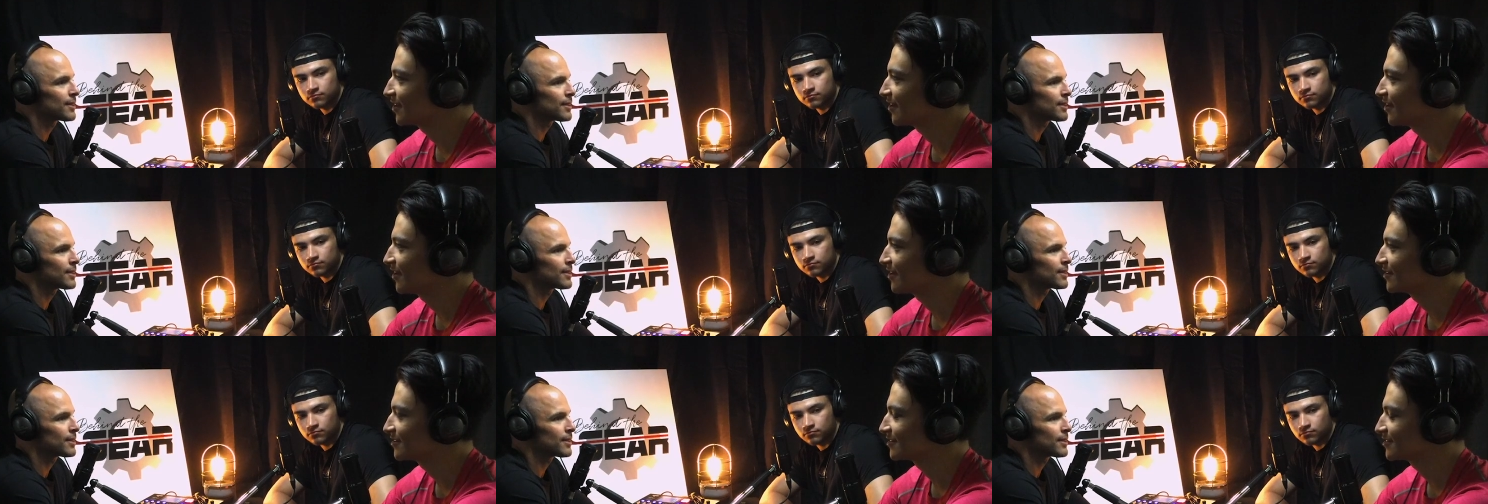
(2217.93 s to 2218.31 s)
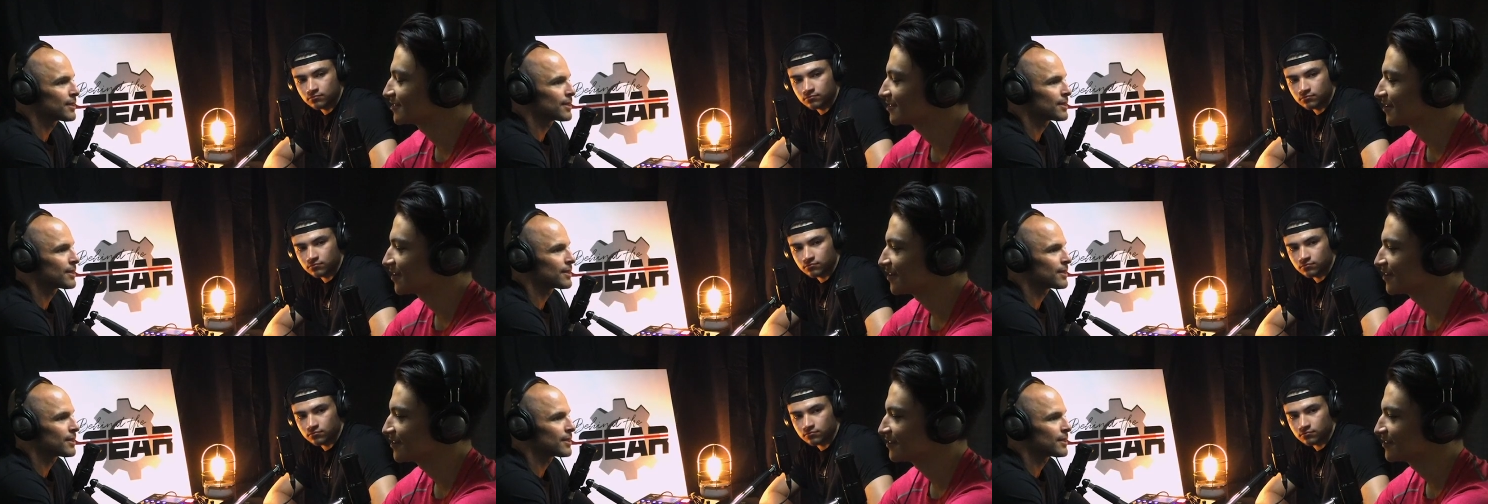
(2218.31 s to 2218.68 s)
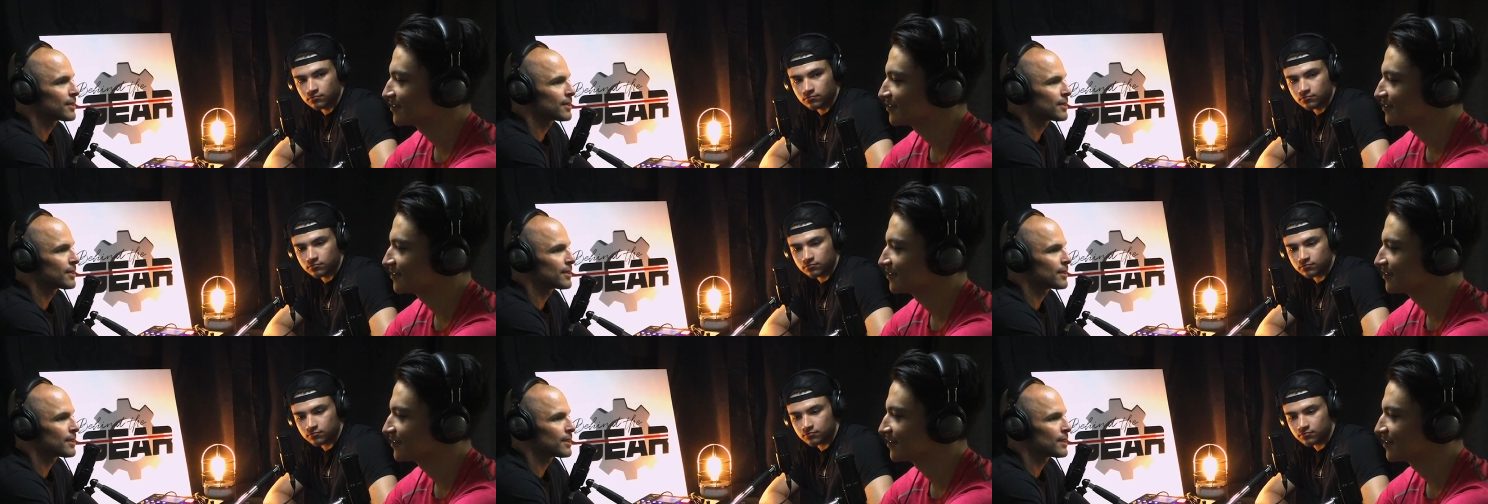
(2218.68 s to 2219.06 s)
Speaker 1: hot start,
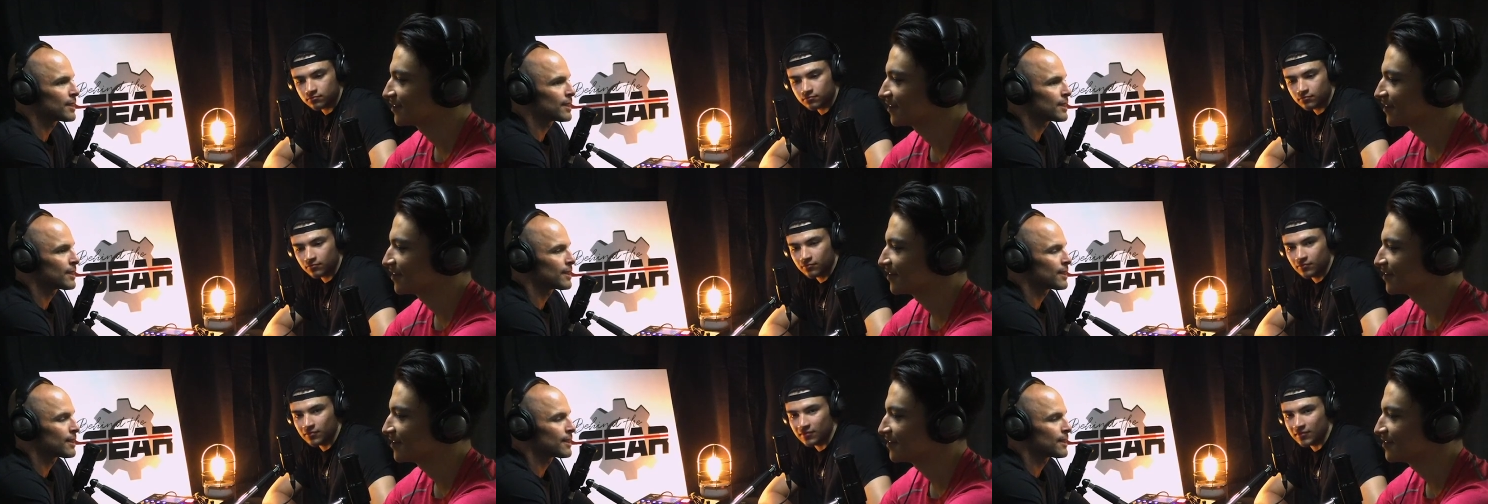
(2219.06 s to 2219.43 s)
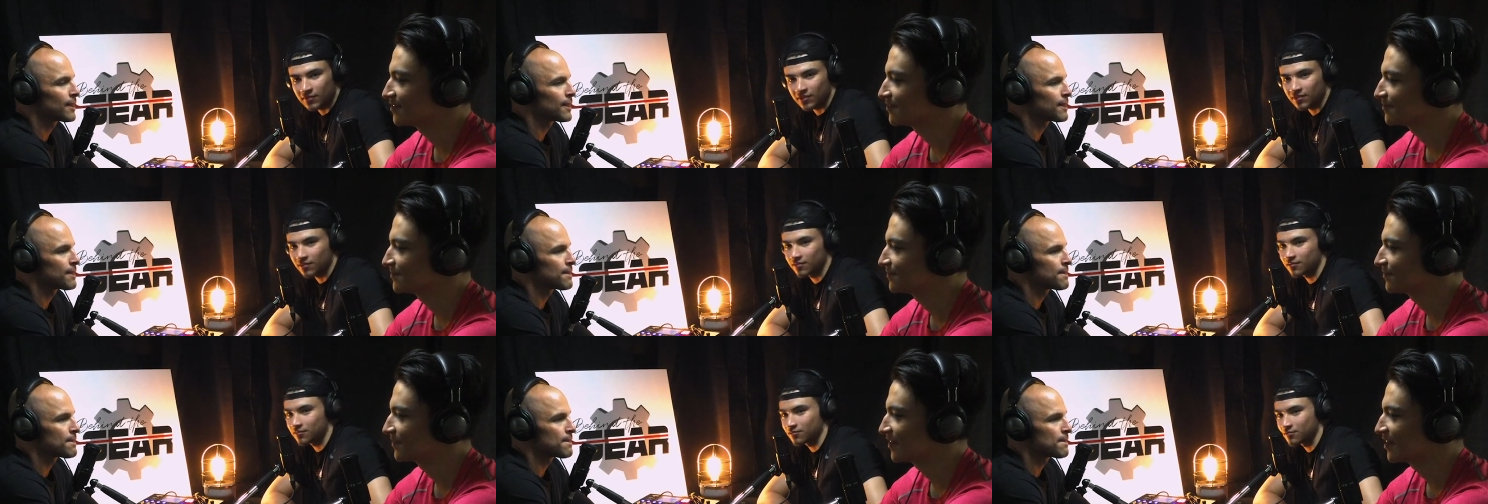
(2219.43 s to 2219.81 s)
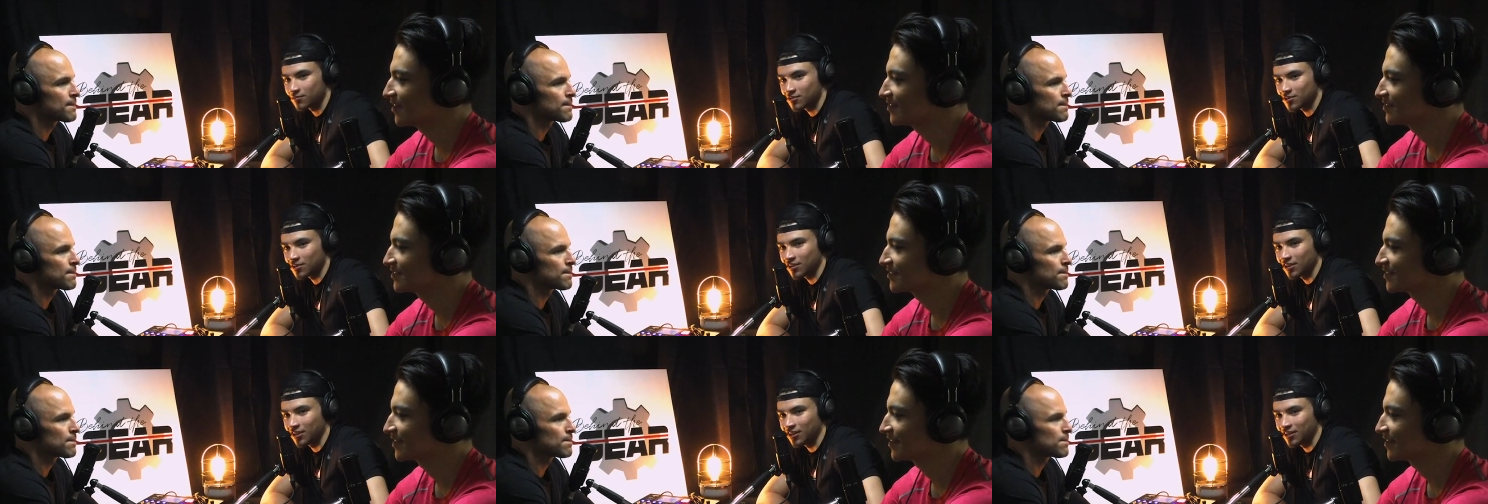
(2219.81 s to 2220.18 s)
and um,
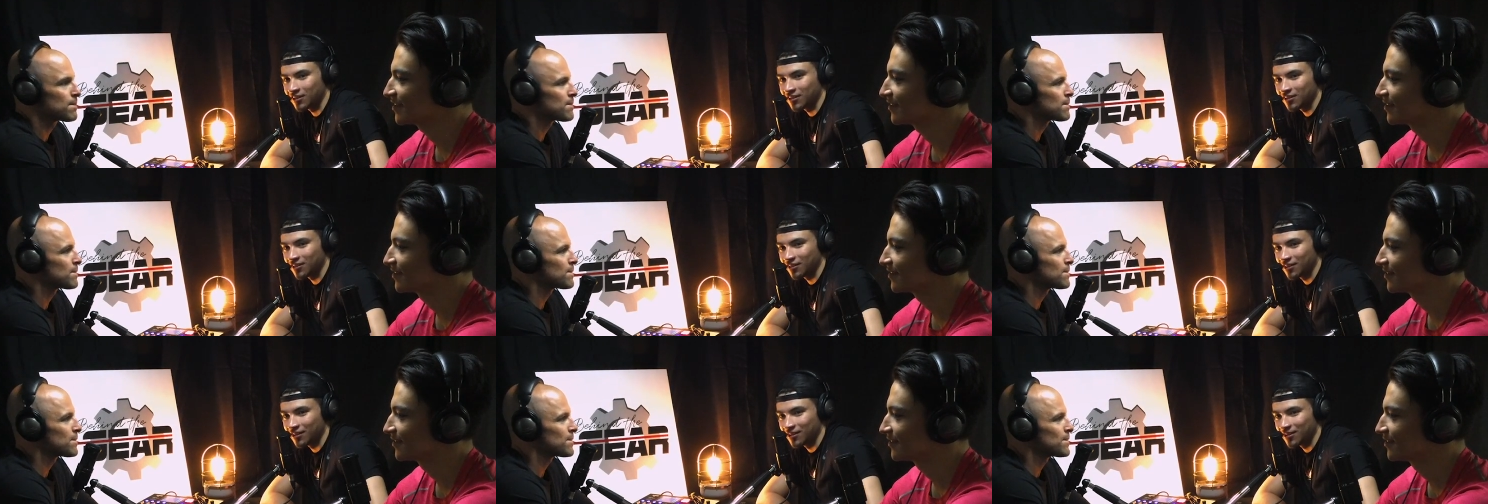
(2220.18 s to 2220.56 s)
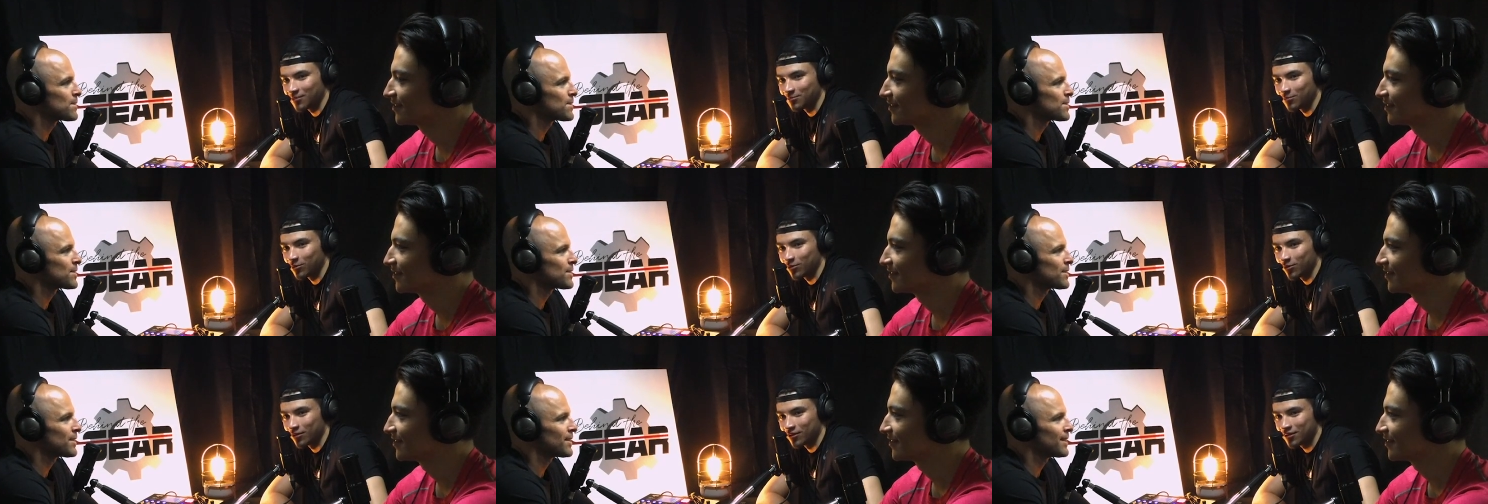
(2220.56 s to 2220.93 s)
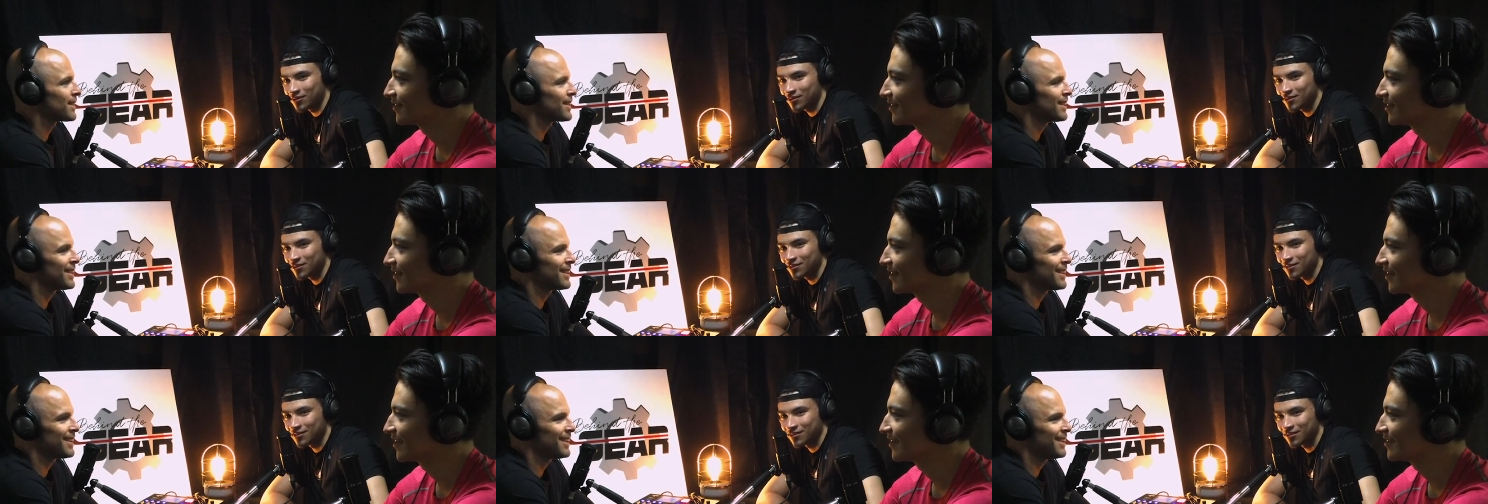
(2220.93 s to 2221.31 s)
was, was, leading like, the league in
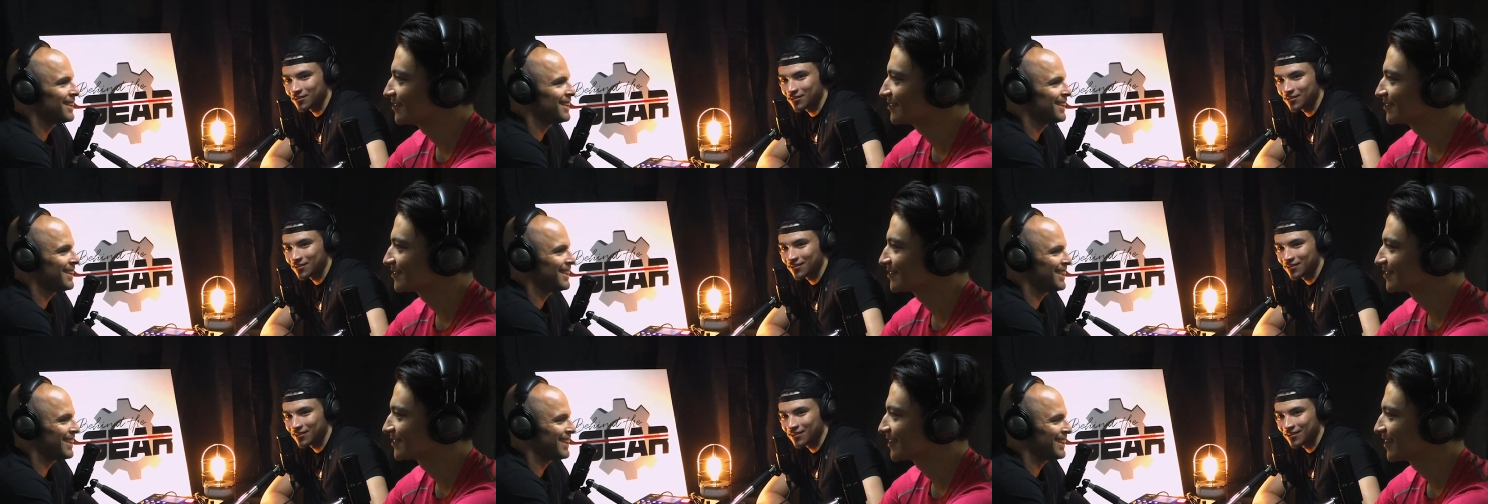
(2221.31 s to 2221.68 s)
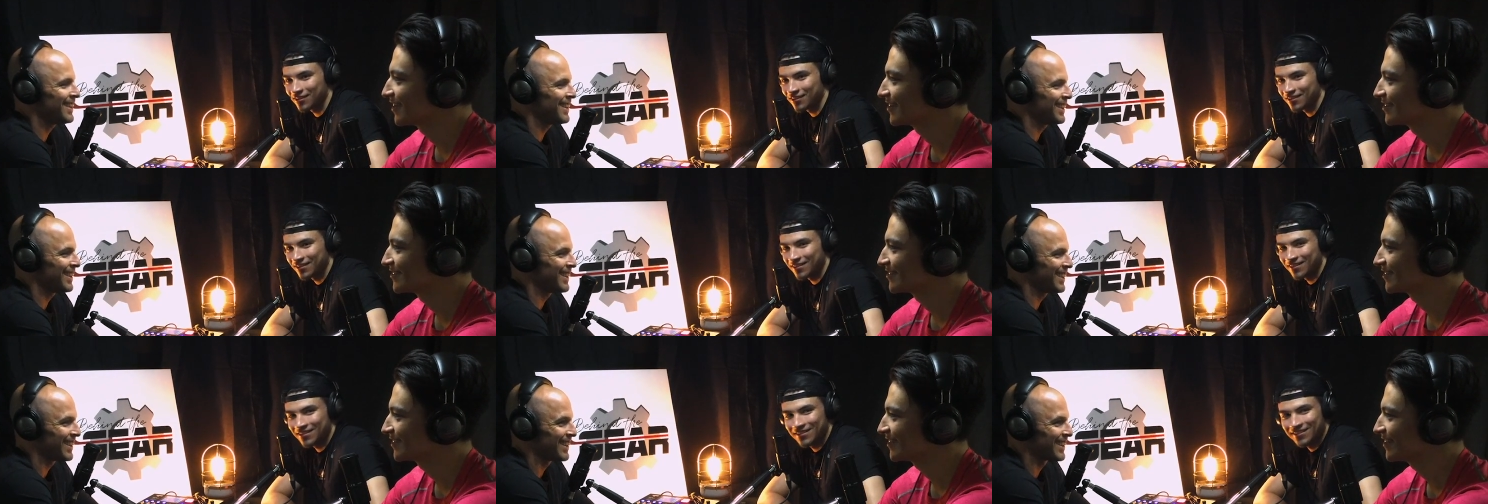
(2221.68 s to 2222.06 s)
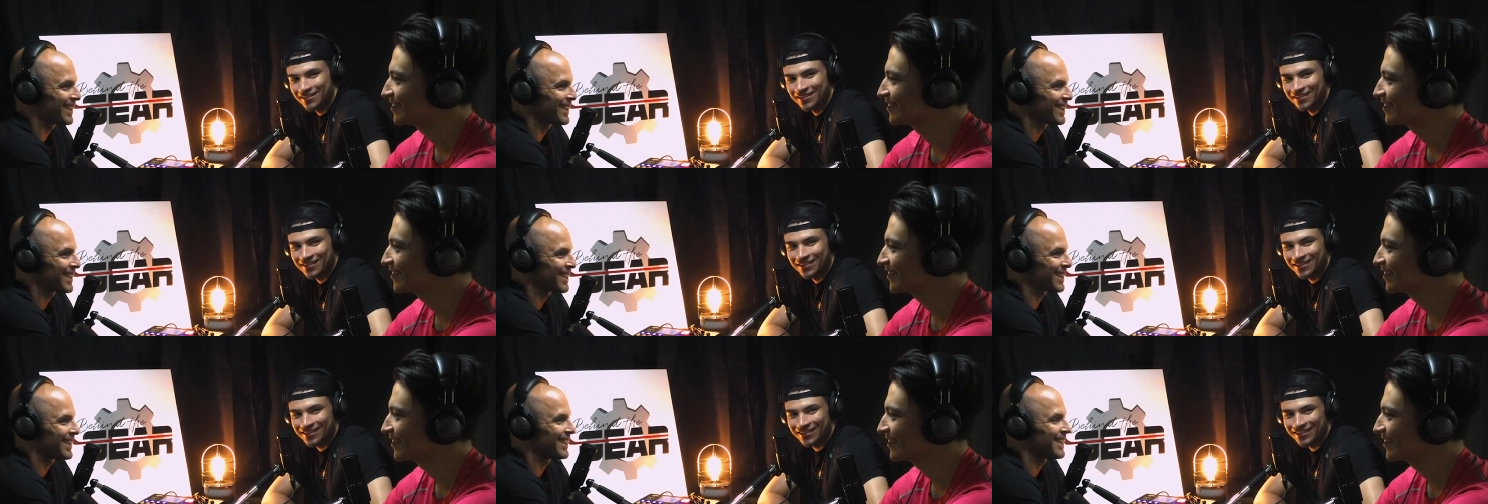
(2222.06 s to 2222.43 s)
points. Yeah, I was, I was
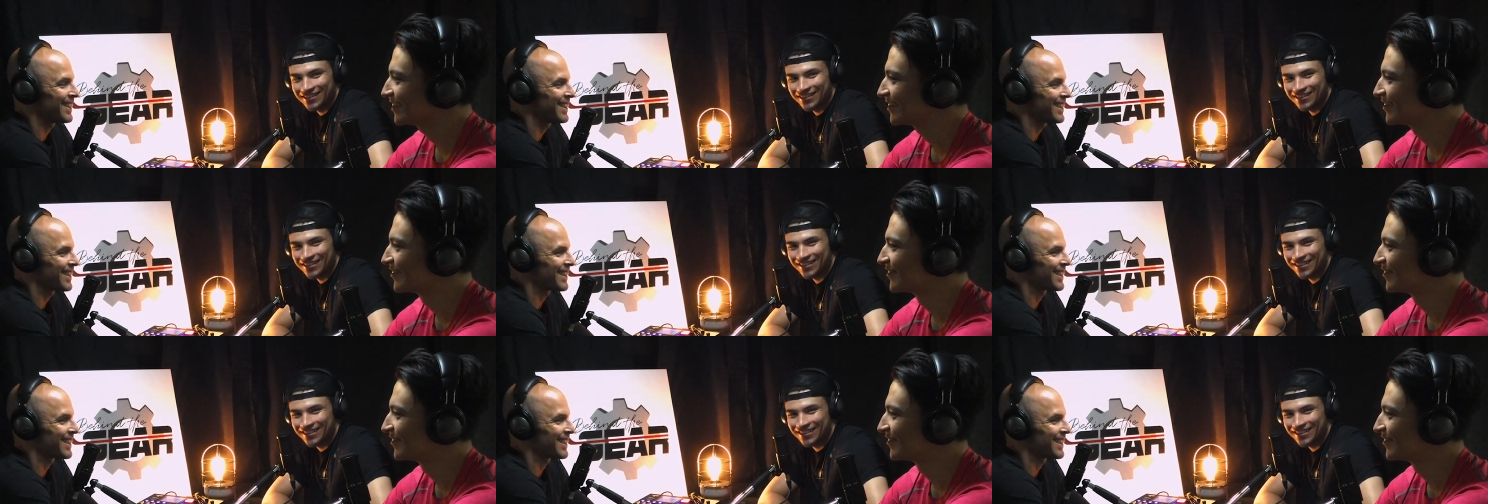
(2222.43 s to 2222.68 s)
leading the league